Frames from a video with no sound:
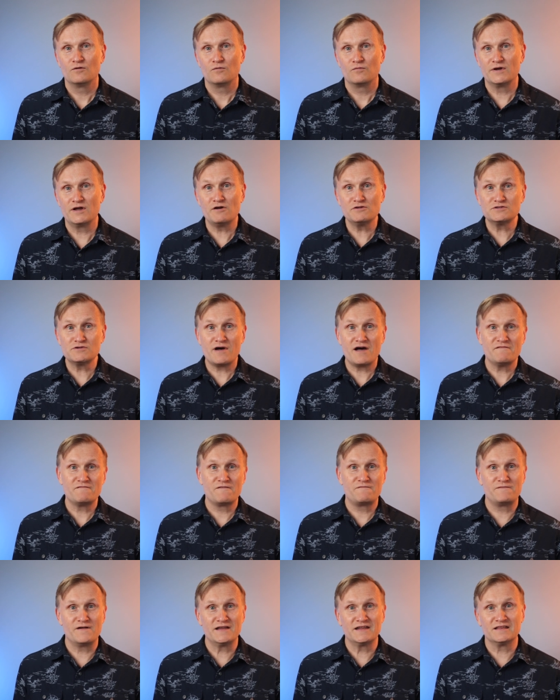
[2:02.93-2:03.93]
We also have a
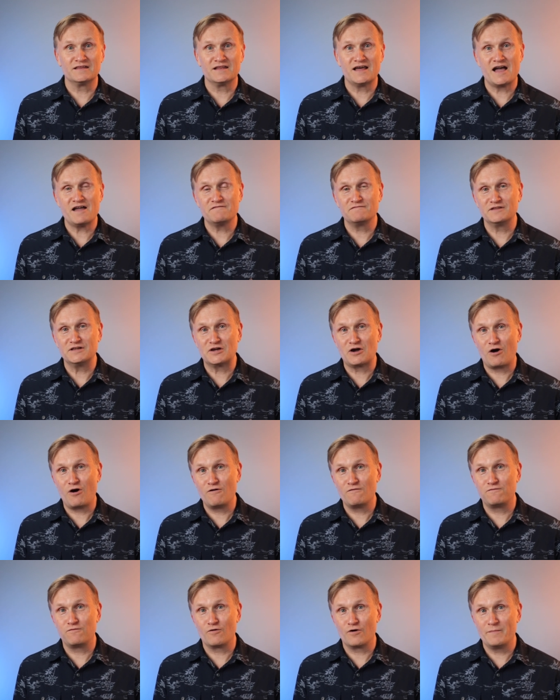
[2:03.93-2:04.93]
fun and lively
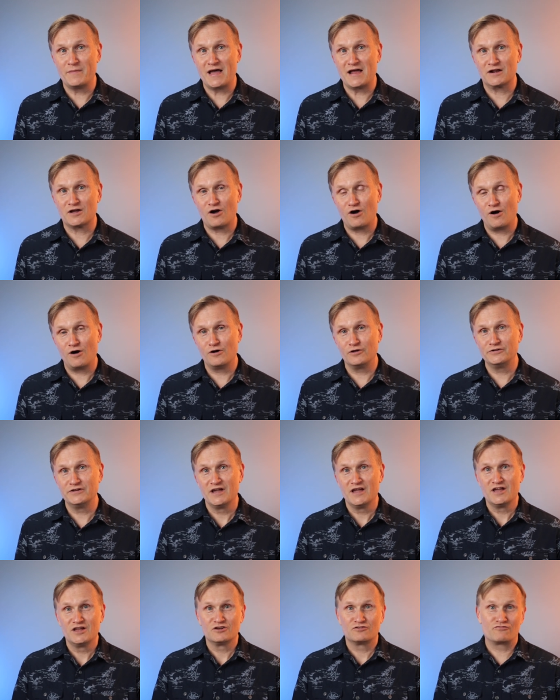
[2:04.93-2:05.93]
call format called
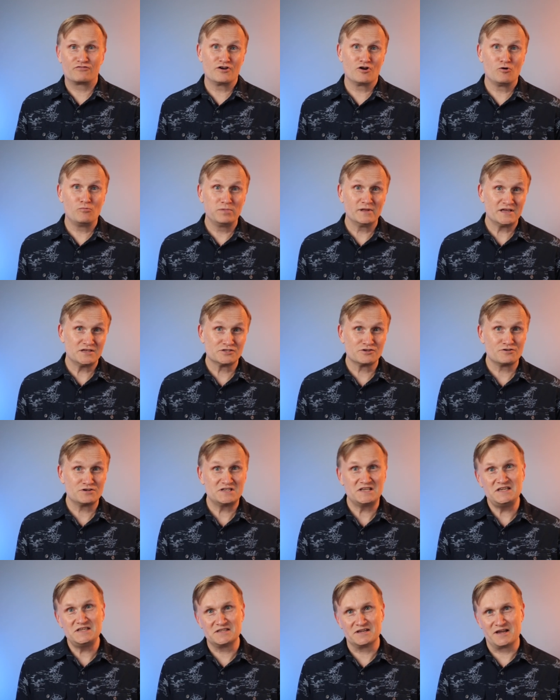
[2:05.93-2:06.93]
Trailblazer
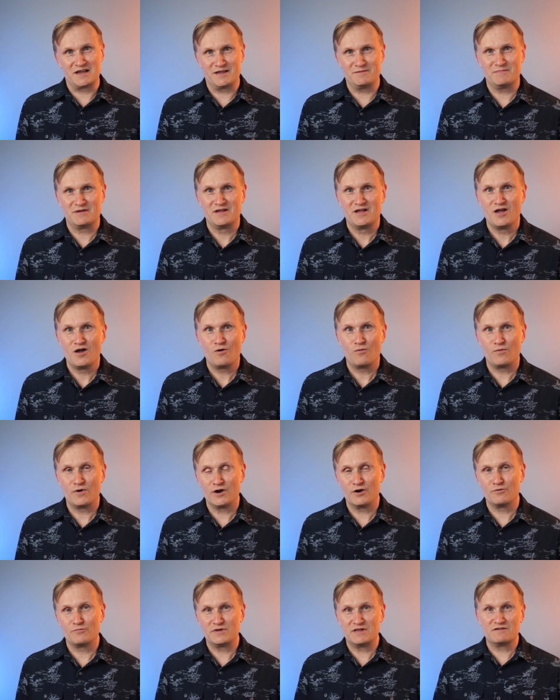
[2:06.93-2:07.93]
Tea Time,
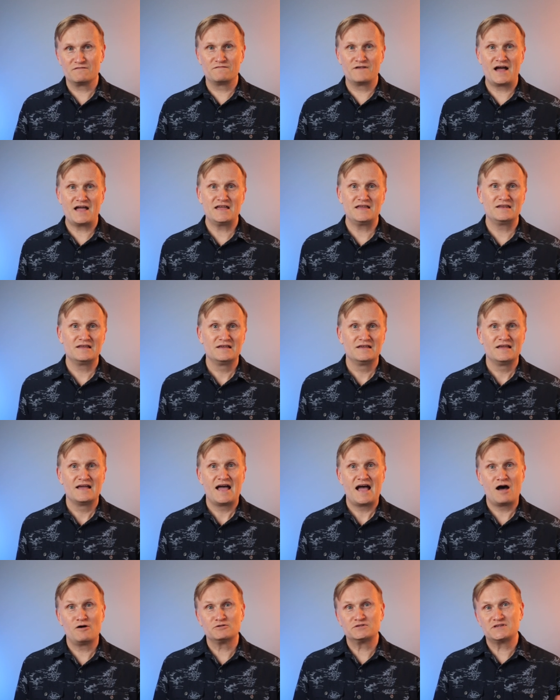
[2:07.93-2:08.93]
where we invite
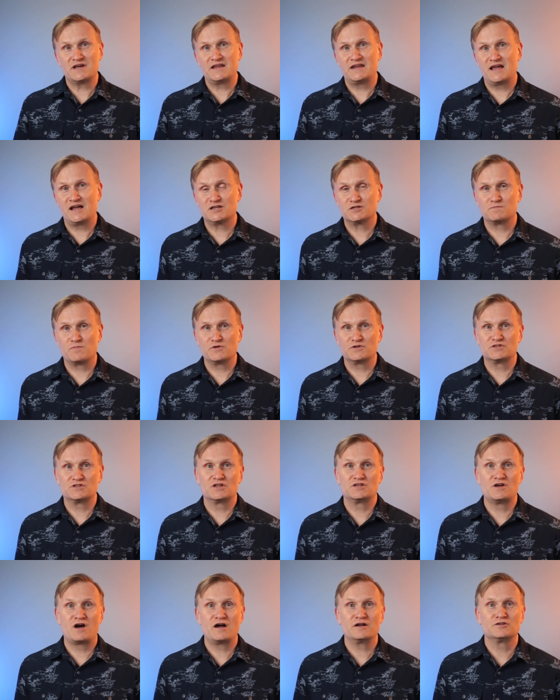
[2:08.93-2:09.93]
outside experts to
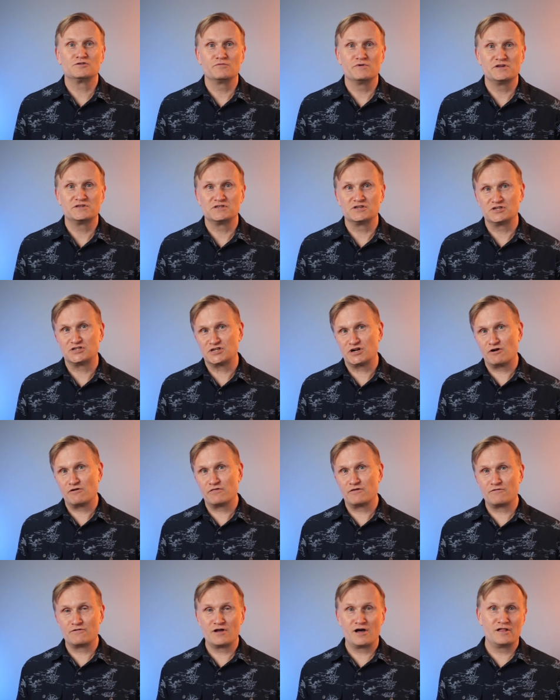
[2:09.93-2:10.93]
talk to us and share
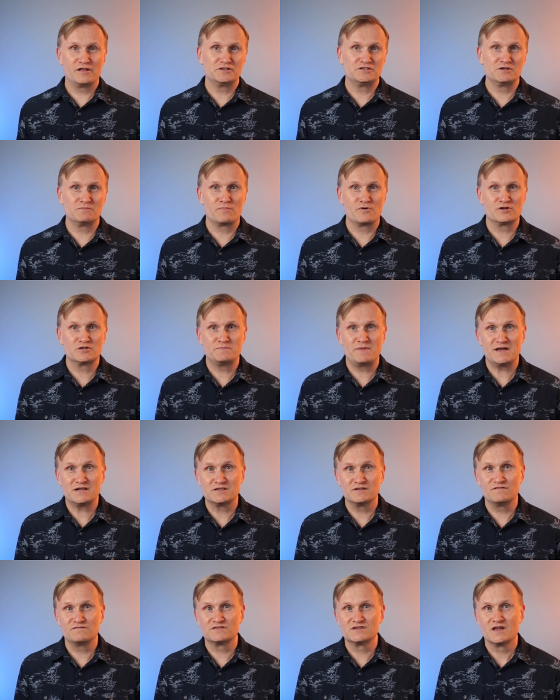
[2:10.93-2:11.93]
their knowledge and
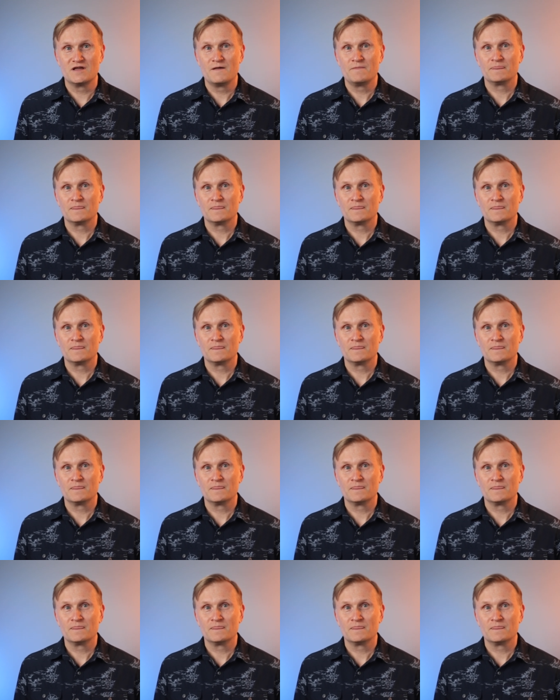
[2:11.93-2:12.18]
perspectives,